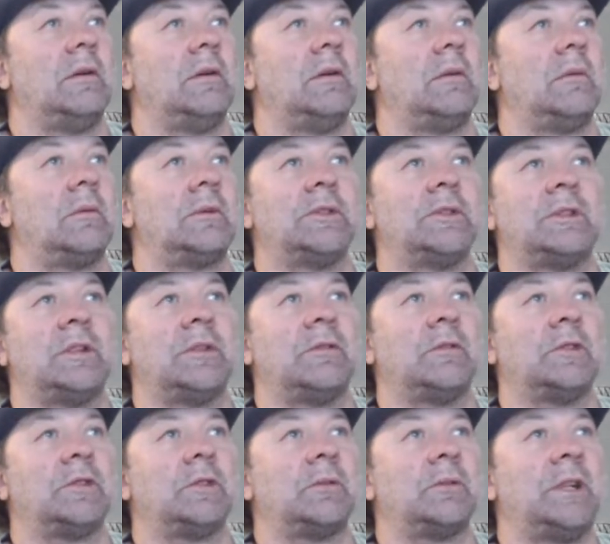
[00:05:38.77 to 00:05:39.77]
What's the
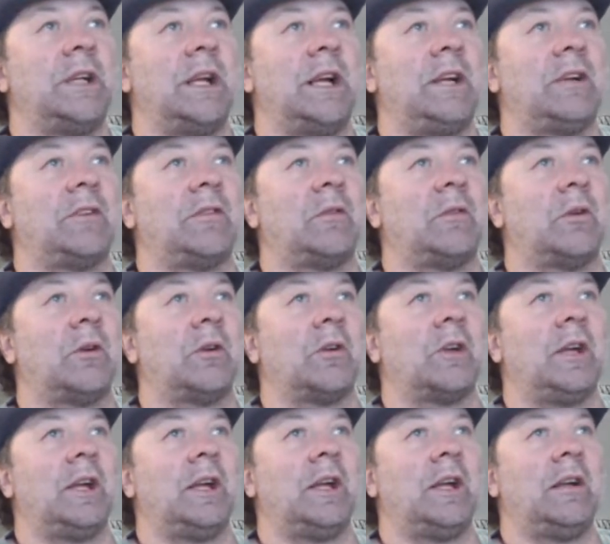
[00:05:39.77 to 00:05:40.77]
difference between the
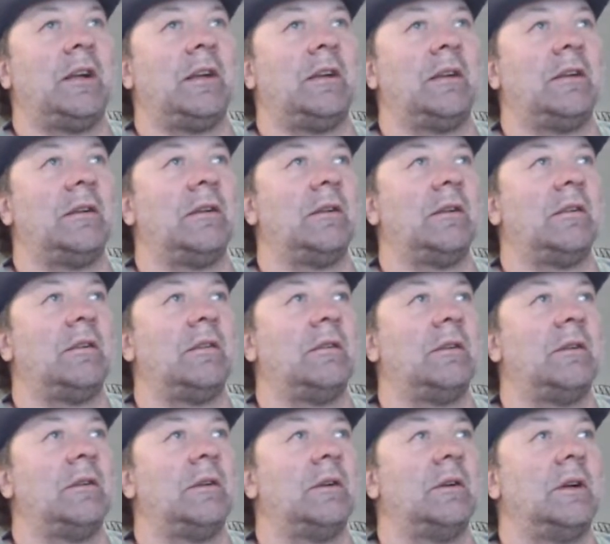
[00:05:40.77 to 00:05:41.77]
H14 and
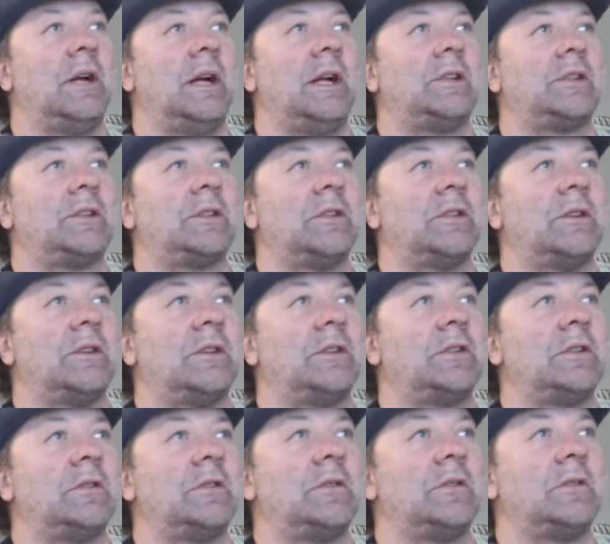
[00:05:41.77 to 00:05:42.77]

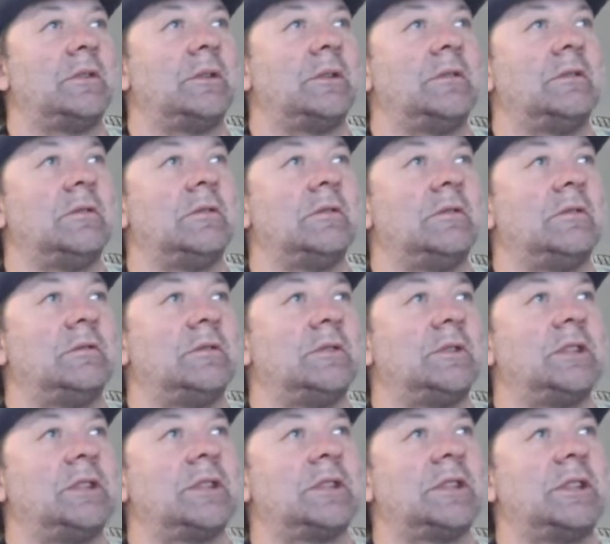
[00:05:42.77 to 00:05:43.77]
H32 and
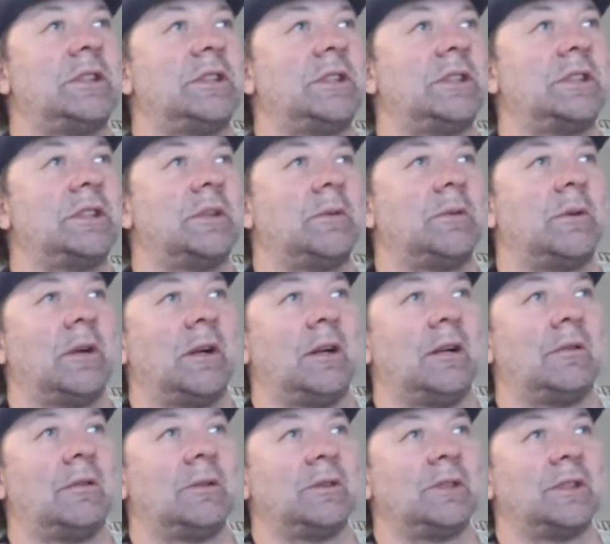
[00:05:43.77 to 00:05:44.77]
6061? I
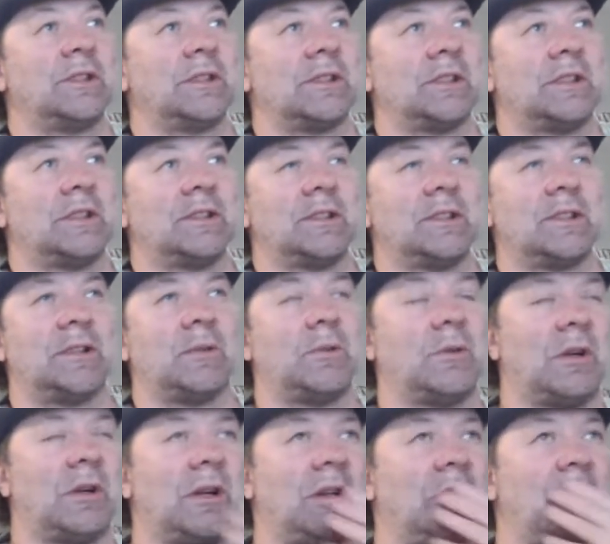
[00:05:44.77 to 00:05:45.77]
know what
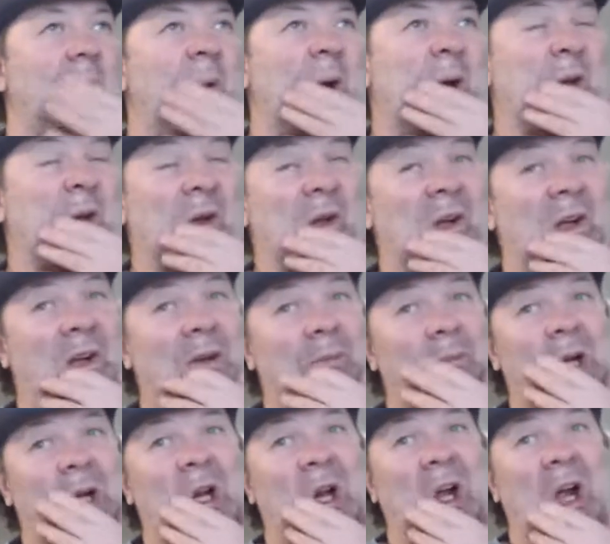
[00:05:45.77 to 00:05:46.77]
6061 is, basically. I
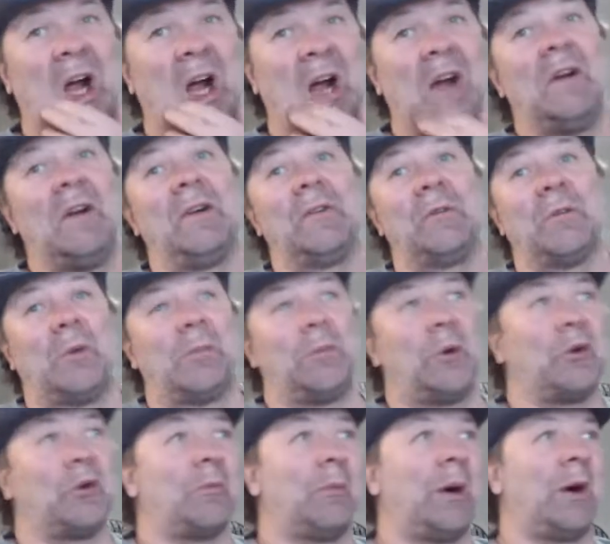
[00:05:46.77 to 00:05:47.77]
mean, it's what
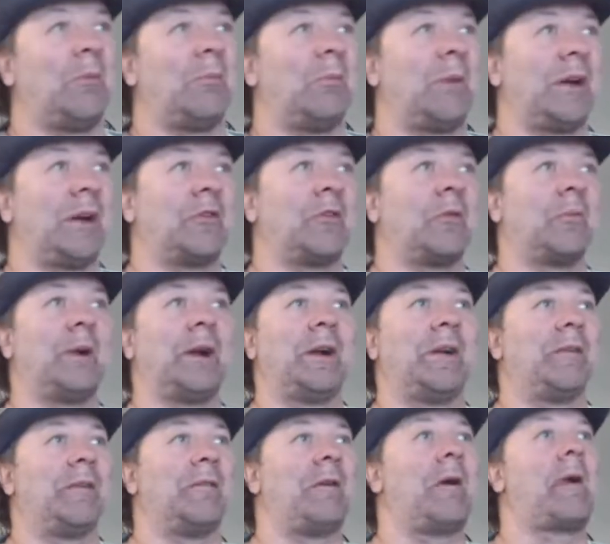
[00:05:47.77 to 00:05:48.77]
most mountain bikes are made of.